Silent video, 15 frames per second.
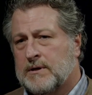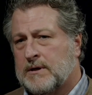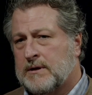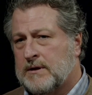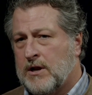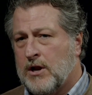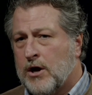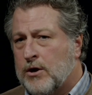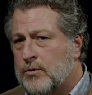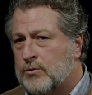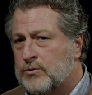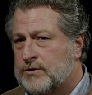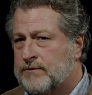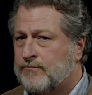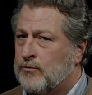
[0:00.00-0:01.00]
It
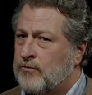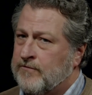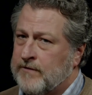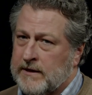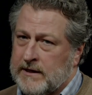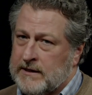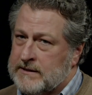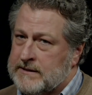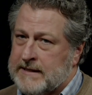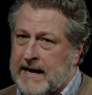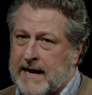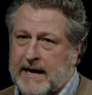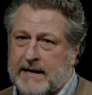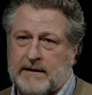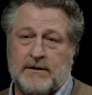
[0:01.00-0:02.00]
knows if we're feeling
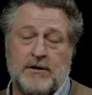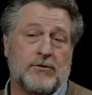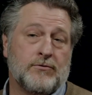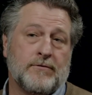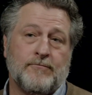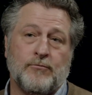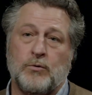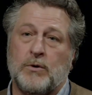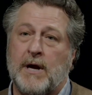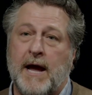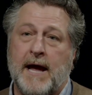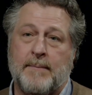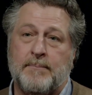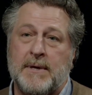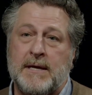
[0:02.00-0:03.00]
sad, it knows if we're
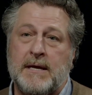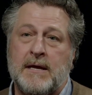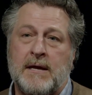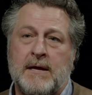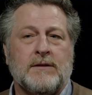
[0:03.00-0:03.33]
happy.